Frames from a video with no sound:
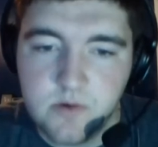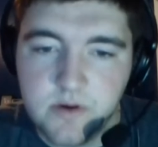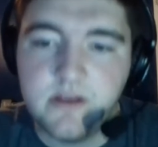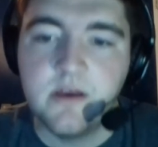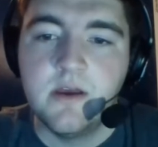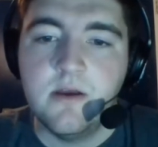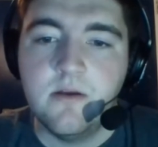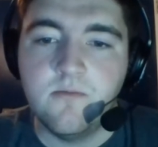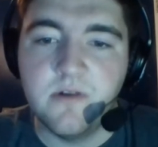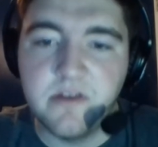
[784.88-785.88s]
it
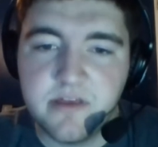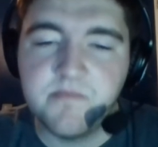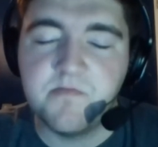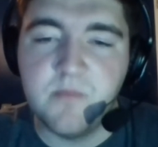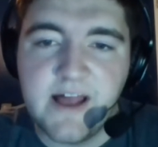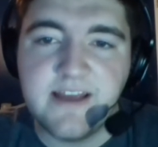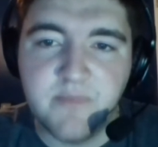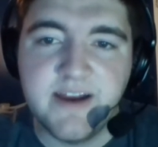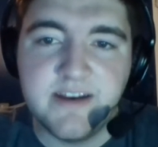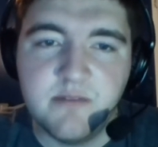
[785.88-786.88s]
with
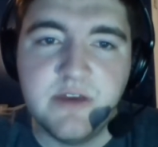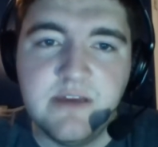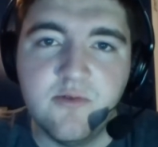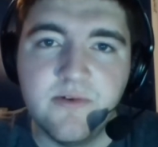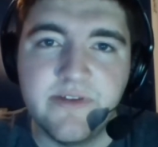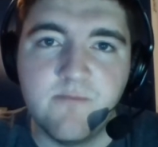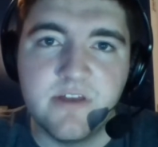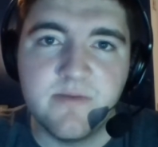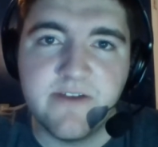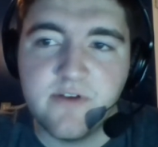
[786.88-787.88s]
like-minded people,
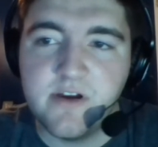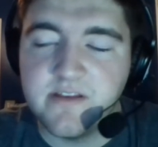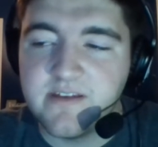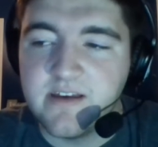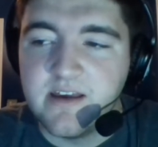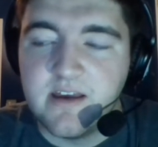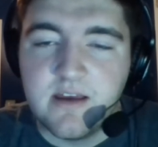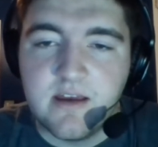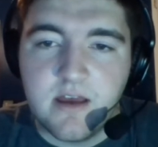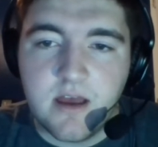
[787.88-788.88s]
with my friends.
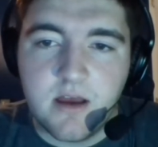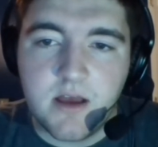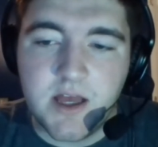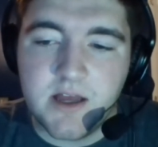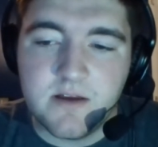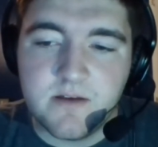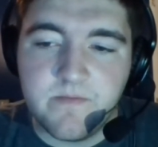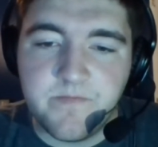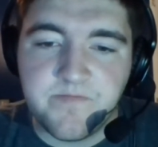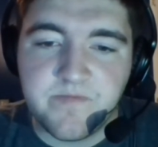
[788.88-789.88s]

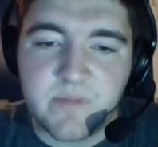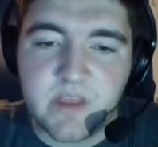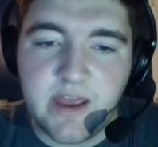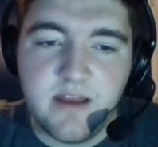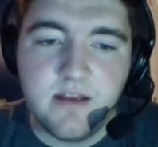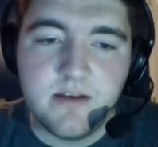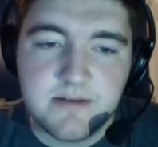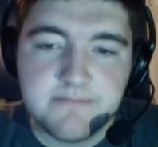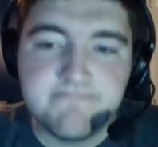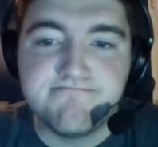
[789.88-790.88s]
And
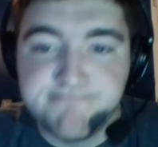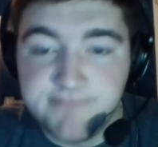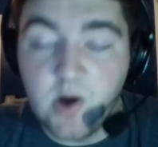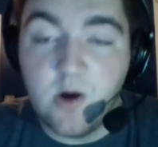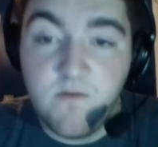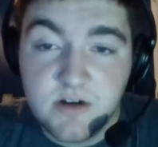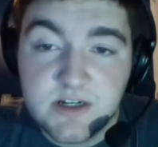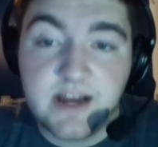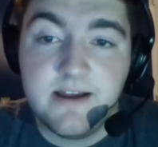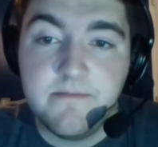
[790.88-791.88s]
over
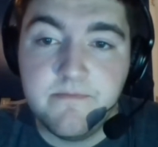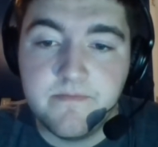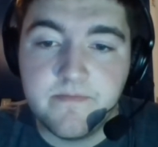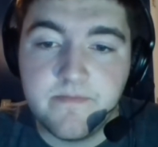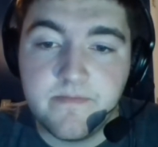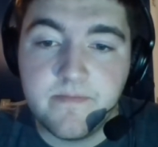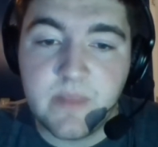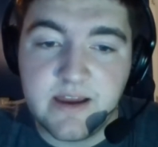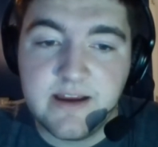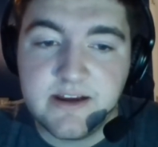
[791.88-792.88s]
time,
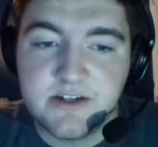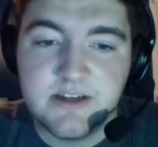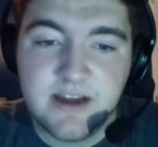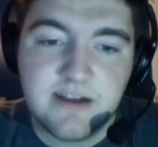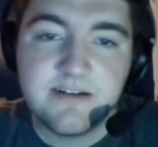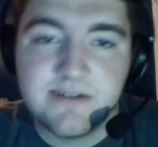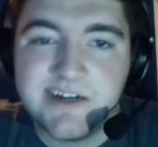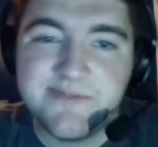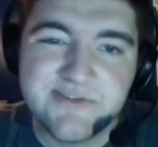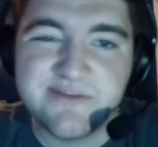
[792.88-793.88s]
I actually got a
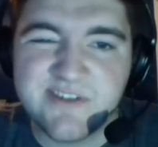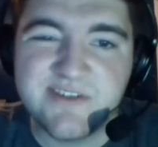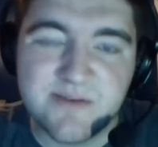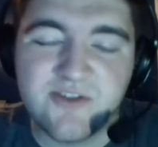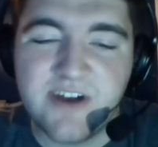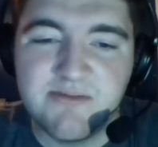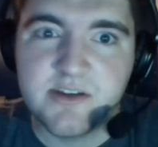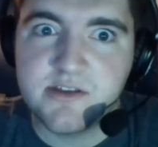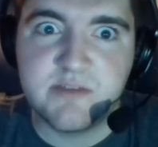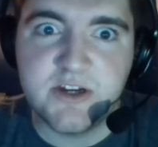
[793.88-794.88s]
couple subscribers,
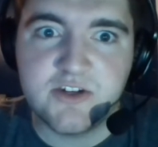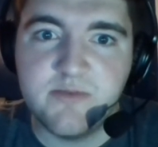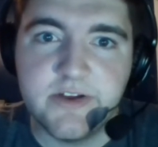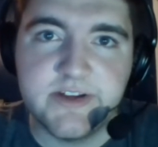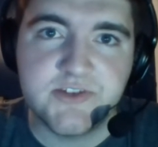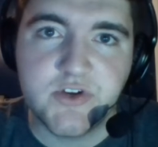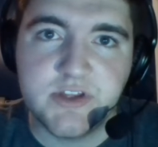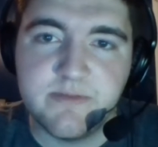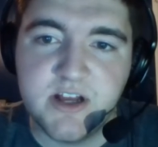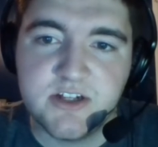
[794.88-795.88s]
nothing special by any stretch of the
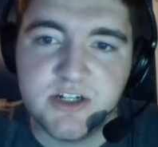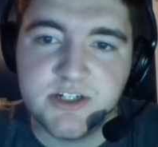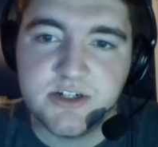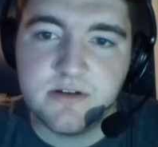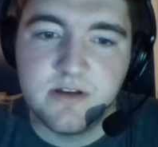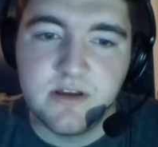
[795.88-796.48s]
imagination.